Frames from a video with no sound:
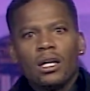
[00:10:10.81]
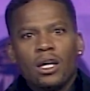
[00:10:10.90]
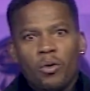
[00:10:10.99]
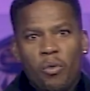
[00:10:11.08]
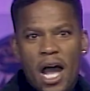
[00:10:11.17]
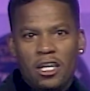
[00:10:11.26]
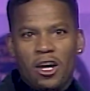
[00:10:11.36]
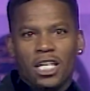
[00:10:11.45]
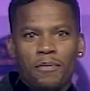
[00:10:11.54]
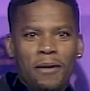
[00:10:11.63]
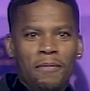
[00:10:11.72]
Why you always
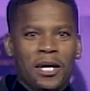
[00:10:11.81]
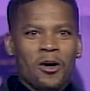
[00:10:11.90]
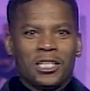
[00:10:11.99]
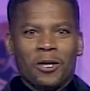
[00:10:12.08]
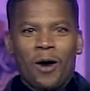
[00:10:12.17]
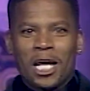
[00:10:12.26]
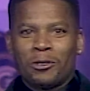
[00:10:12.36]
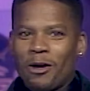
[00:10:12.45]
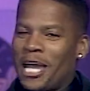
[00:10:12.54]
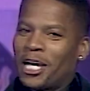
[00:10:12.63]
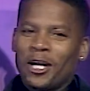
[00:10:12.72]
make me go with the wash
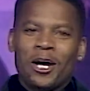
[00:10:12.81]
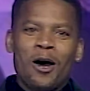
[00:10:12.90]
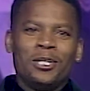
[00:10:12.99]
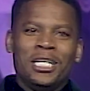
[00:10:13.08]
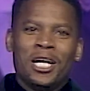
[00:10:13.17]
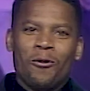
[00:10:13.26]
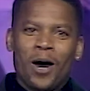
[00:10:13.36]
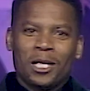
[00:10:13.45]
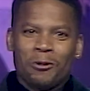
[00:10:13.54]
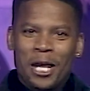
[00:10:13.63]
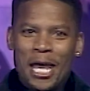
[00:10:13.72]
rag, girl? I don't need no wash
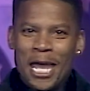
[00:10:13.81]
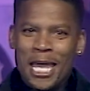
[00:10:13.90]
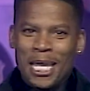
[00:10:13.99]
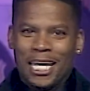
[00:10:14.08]
rag.